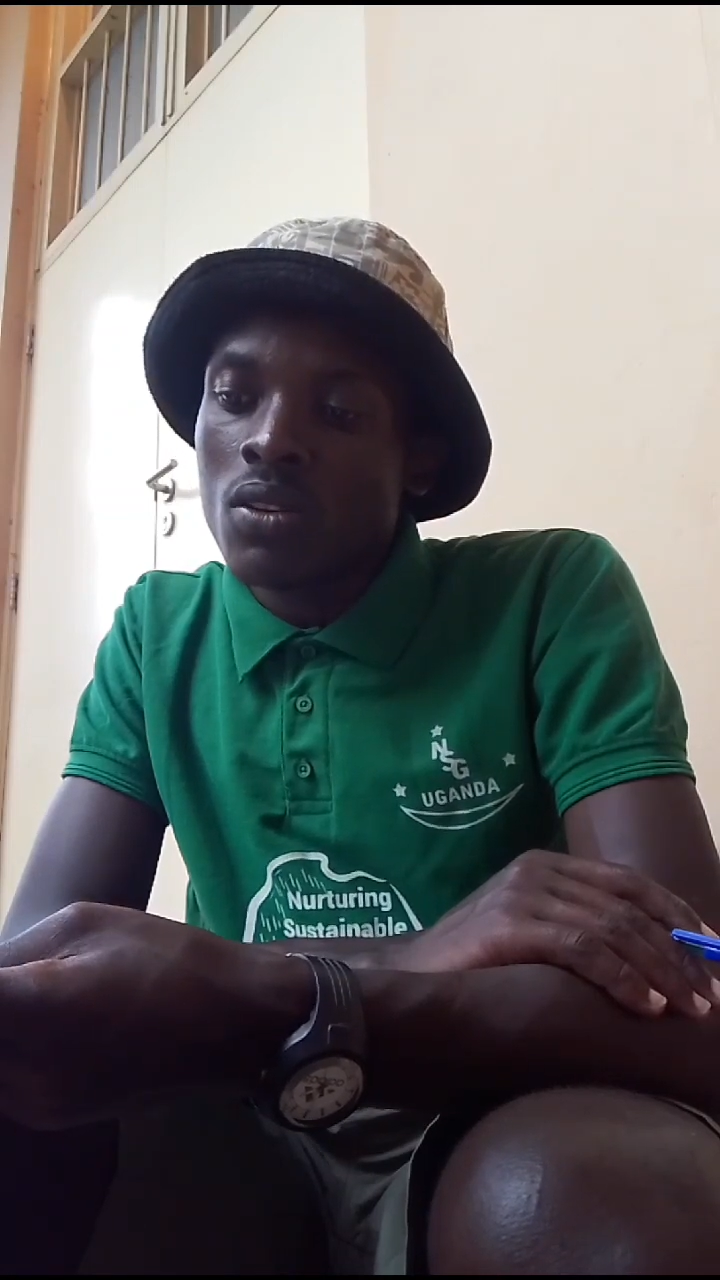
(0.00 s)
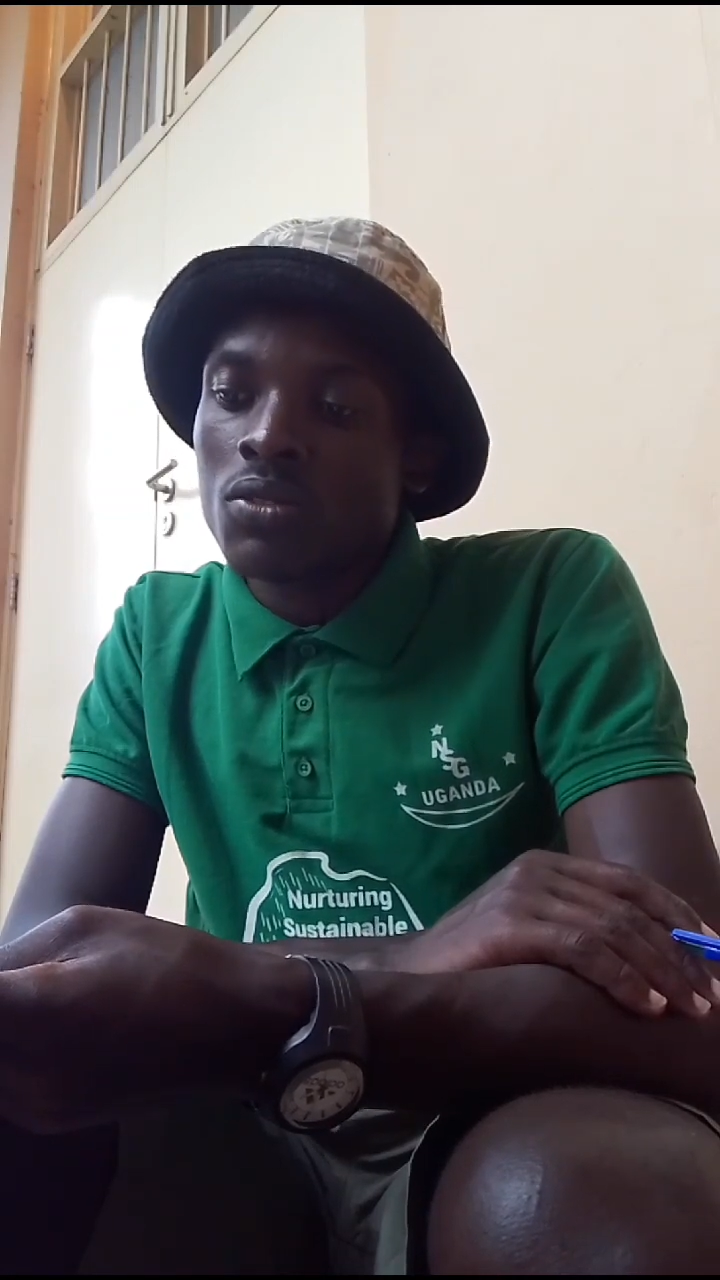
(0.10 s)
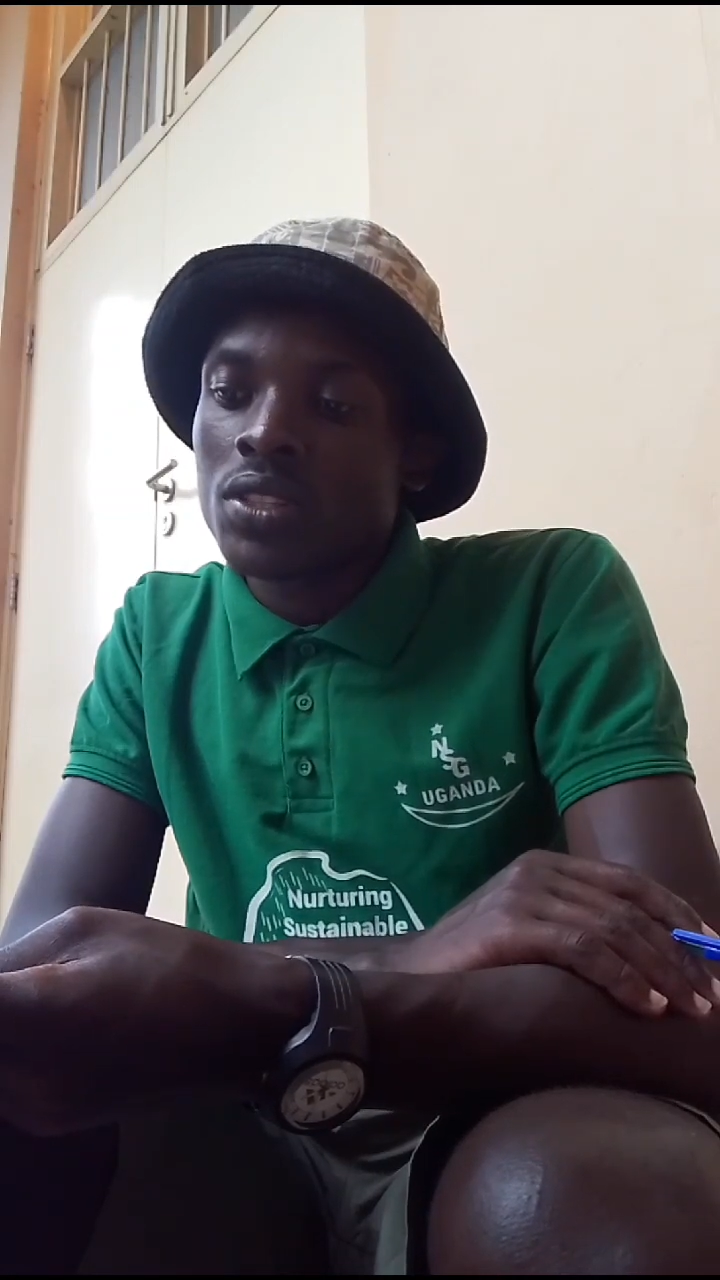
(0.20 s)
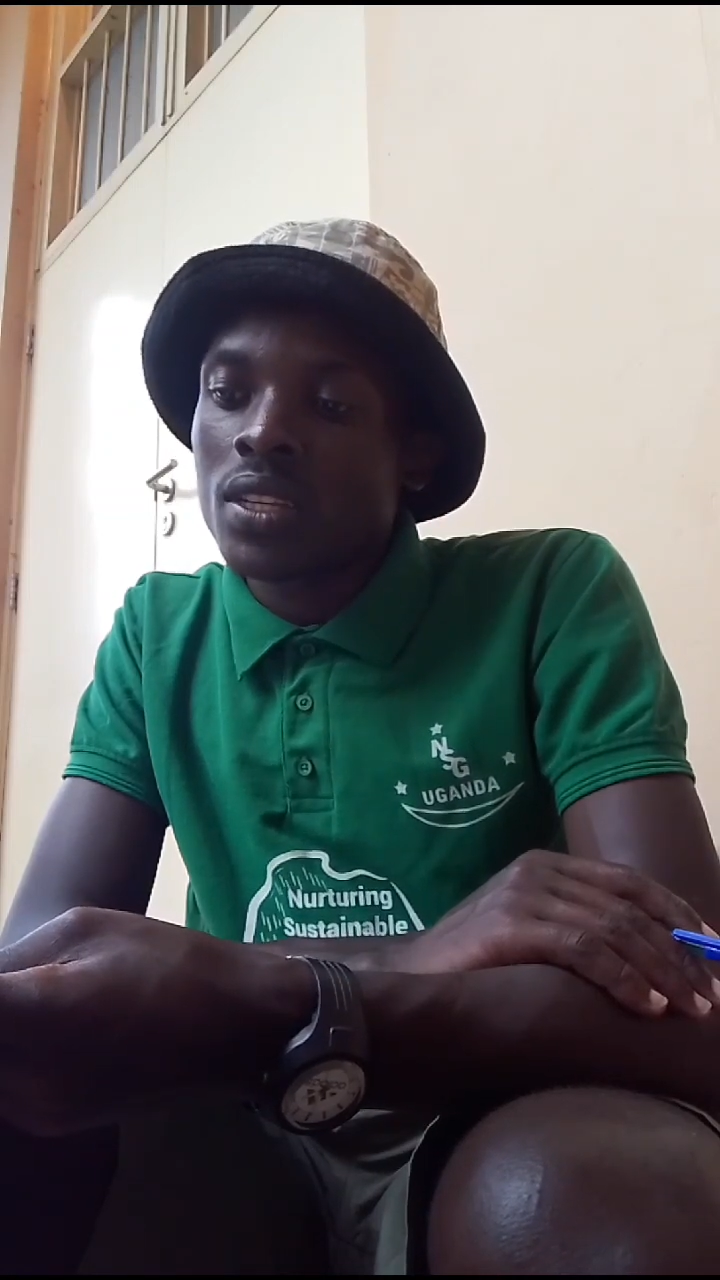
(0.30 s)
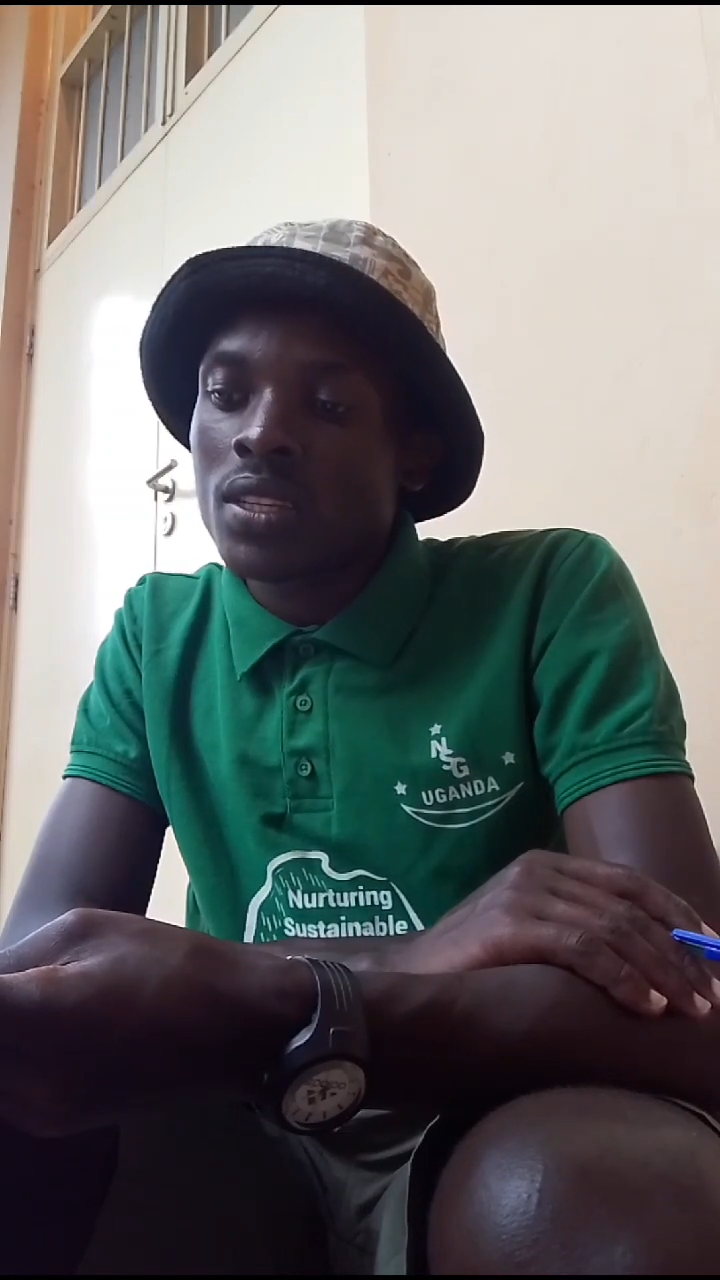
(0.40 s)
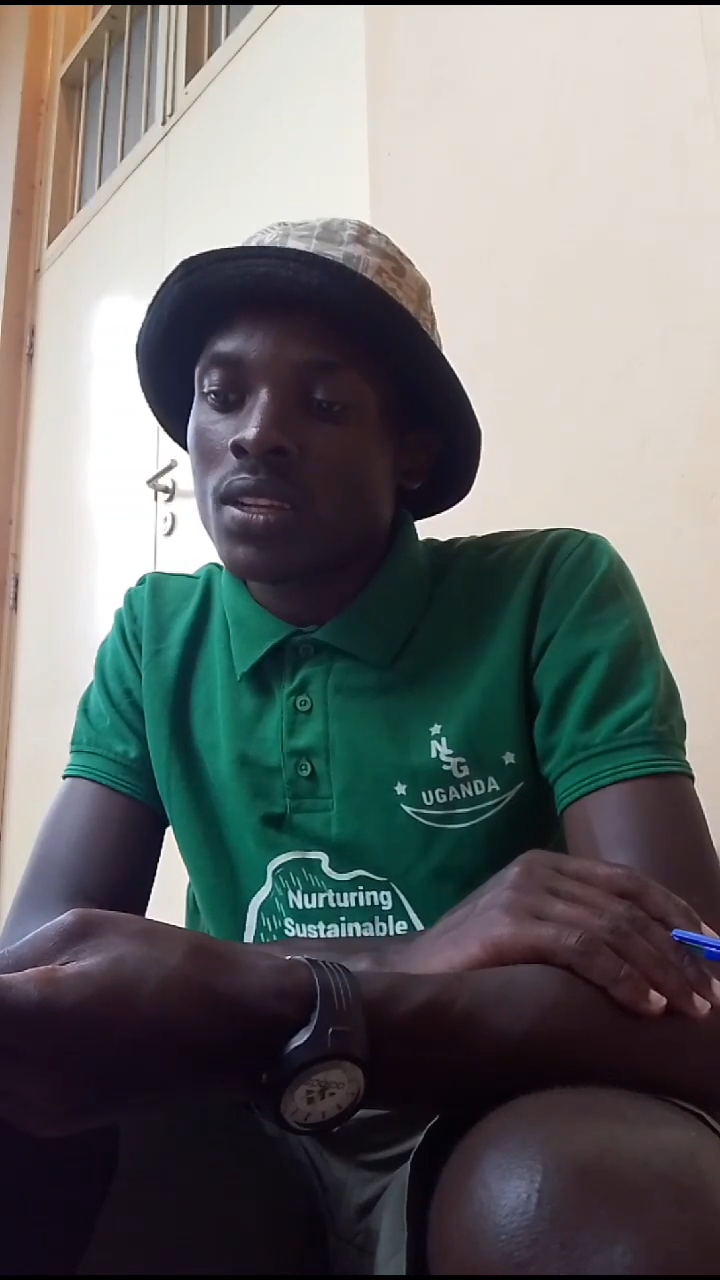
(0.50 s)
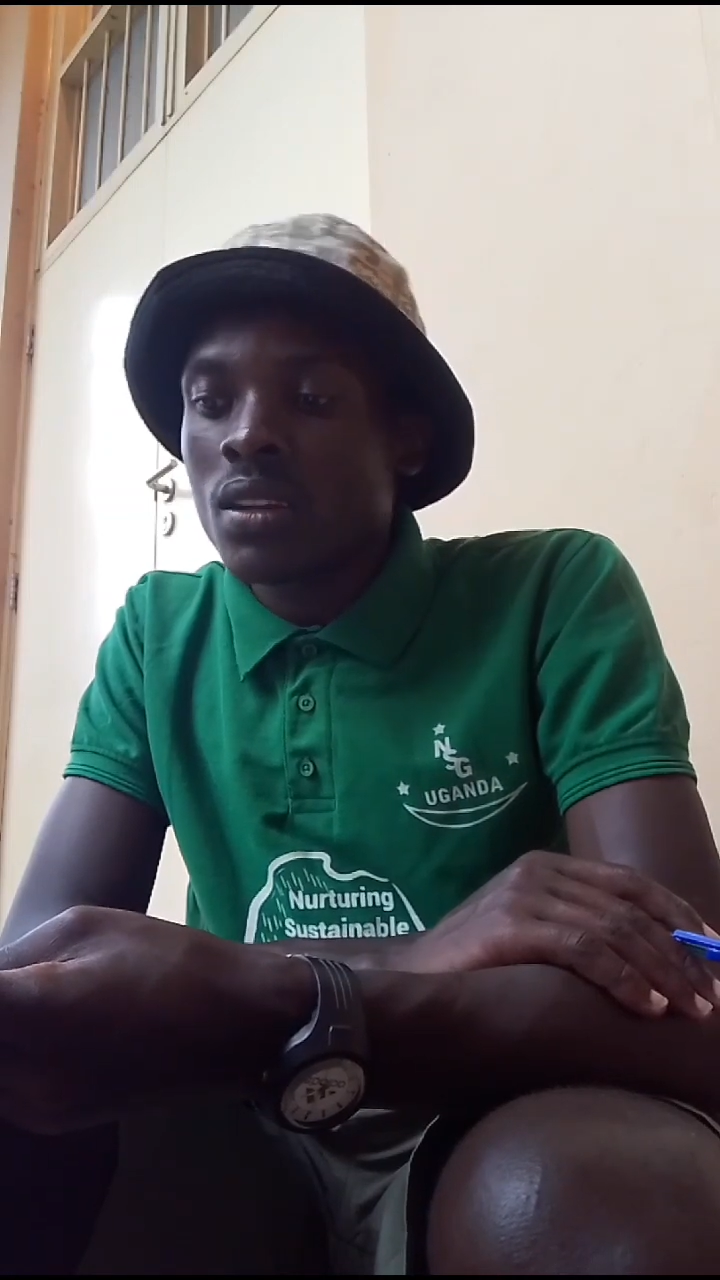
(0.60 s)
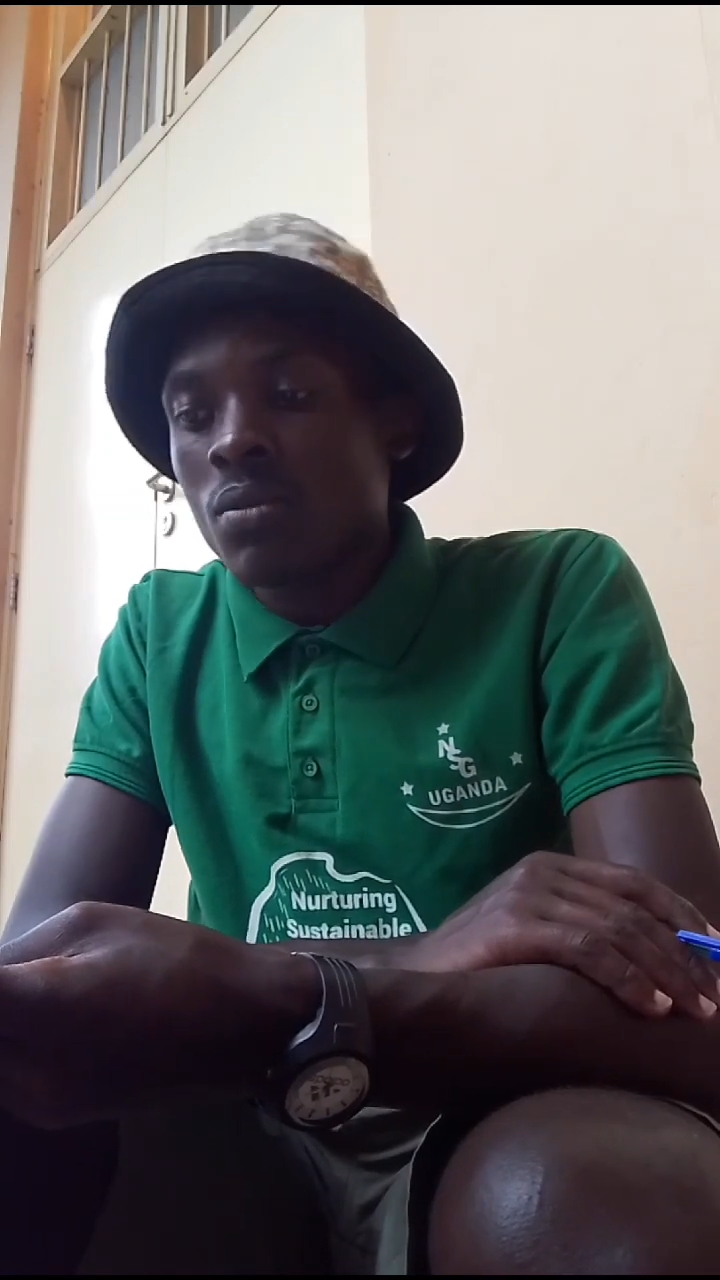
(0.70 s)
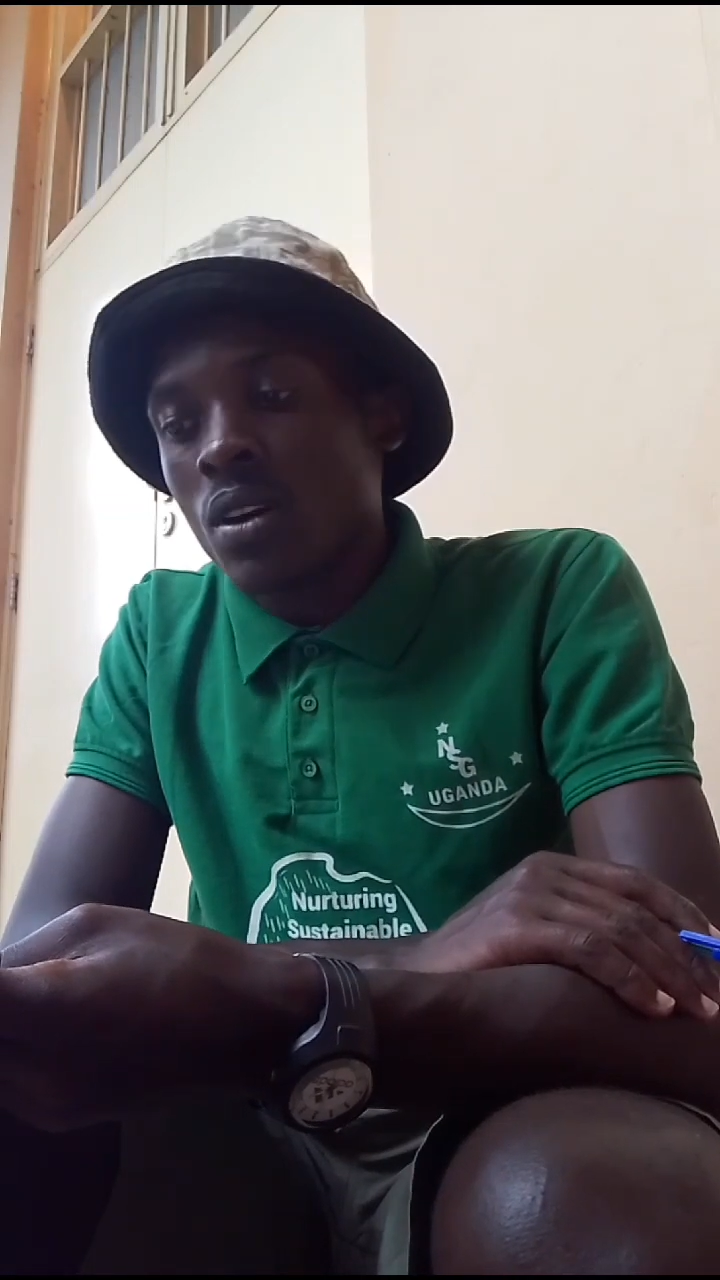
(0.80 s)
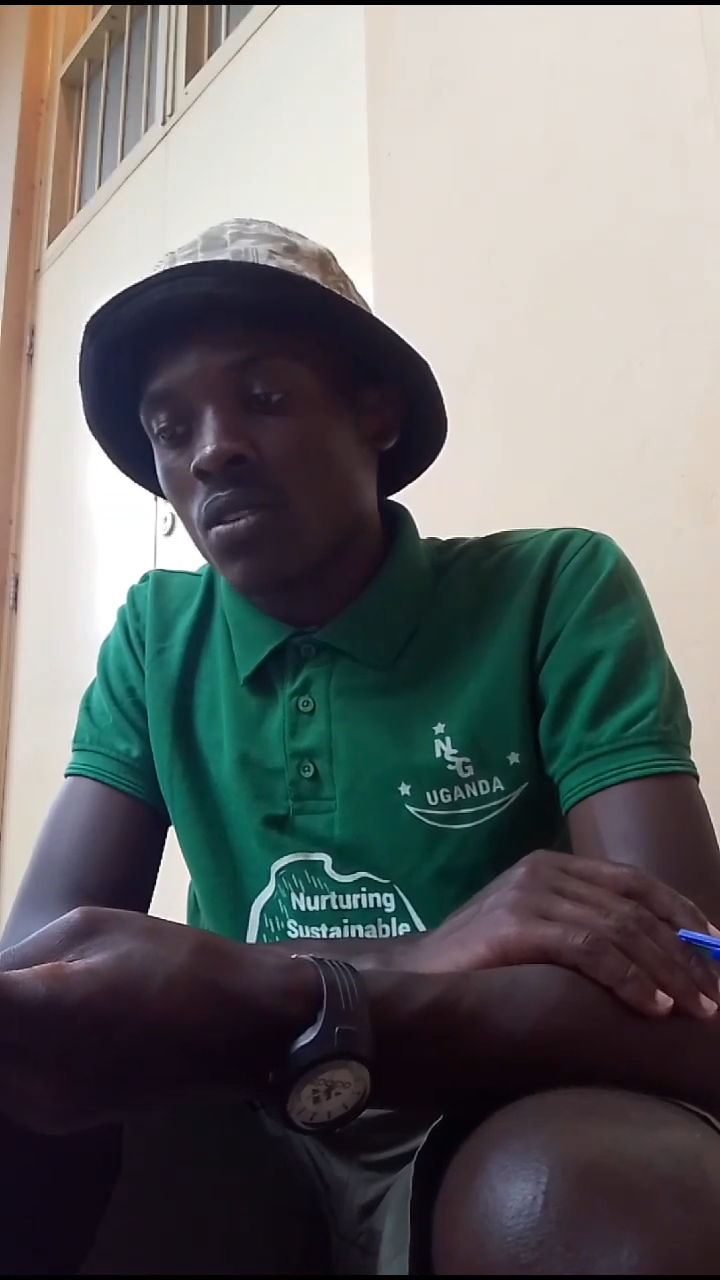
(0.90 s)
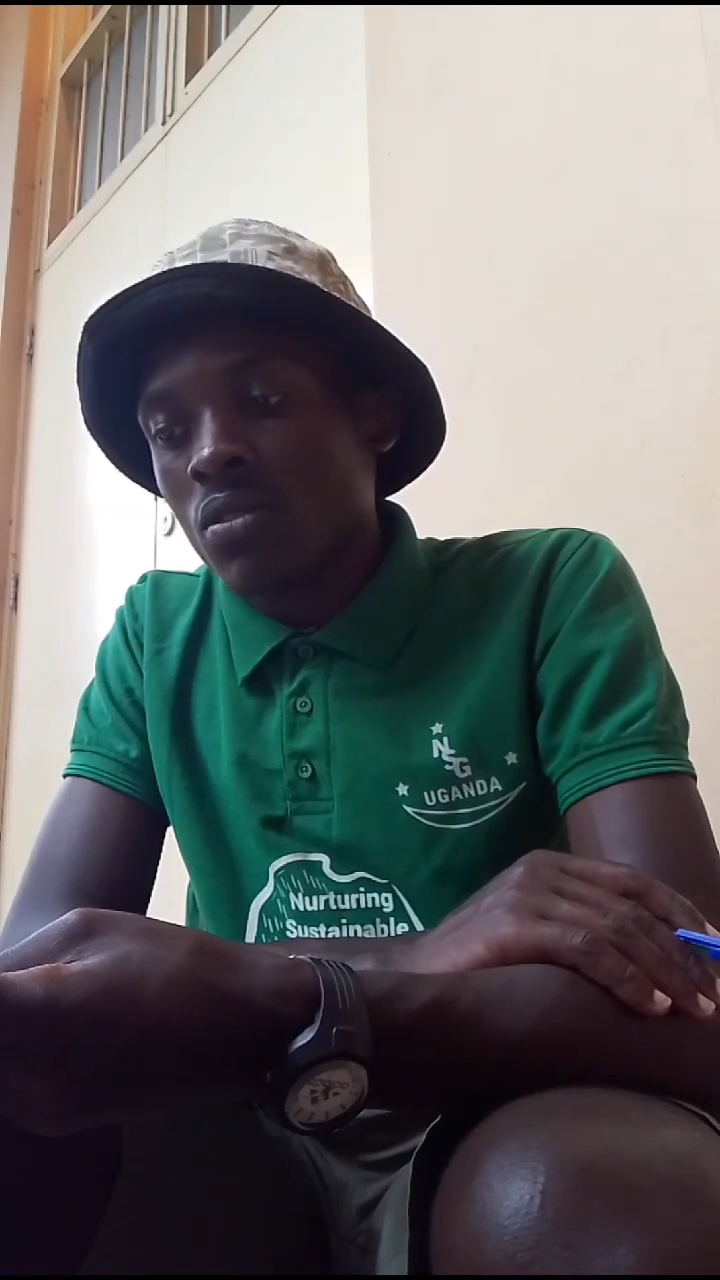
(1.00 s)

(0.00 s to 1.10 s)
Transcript: or sustainable